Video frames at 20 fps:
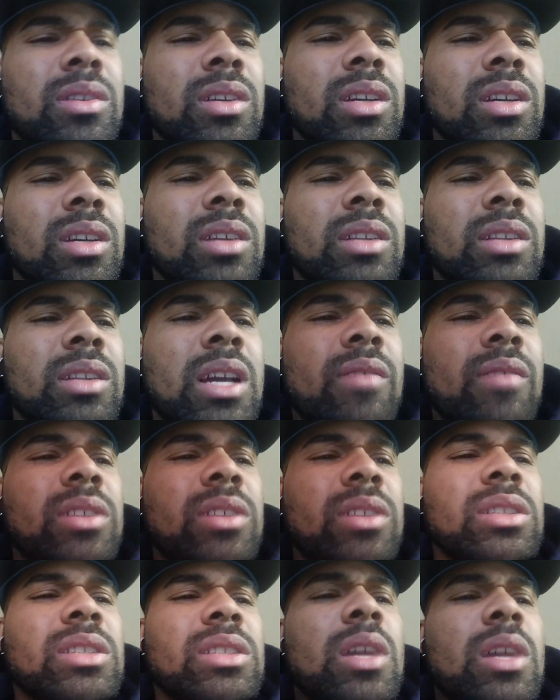And
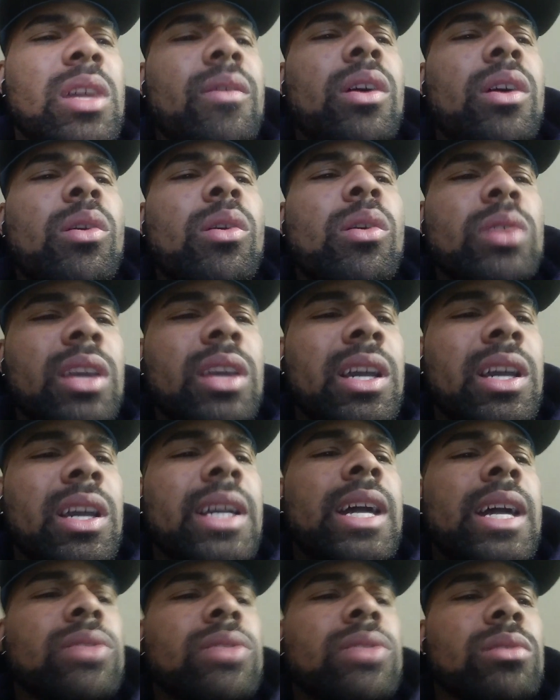narrate yourself. Oh, okay, I
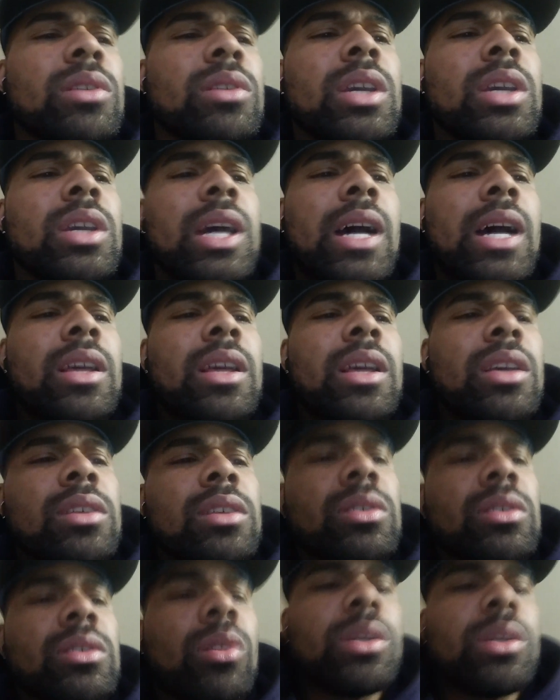got you.
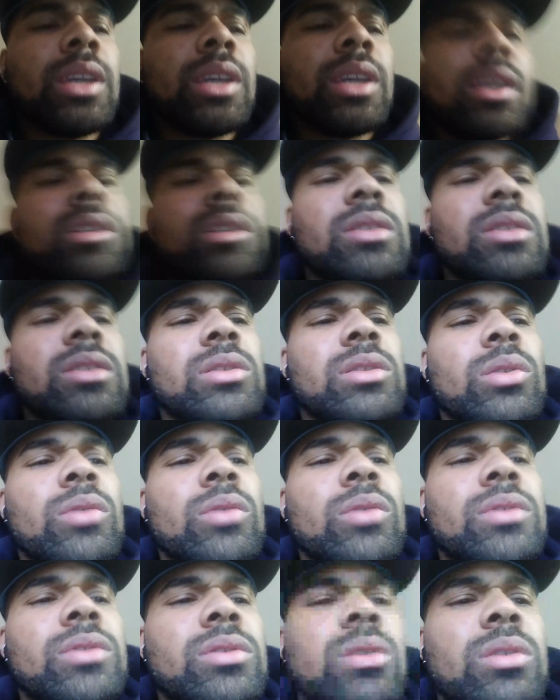So okay, so
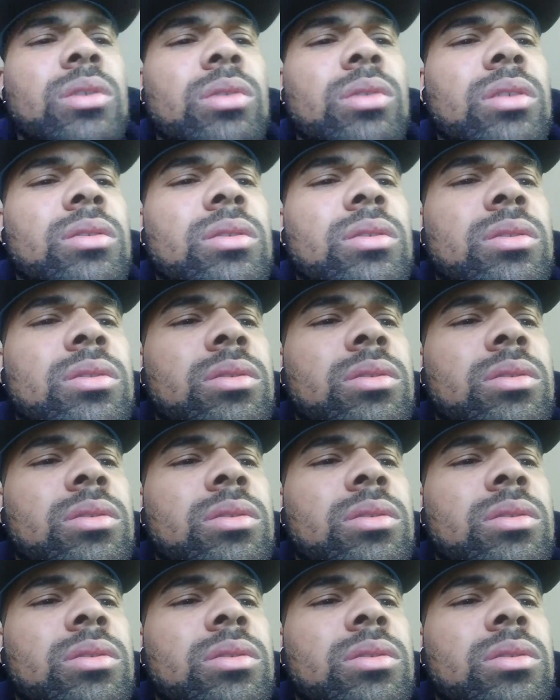the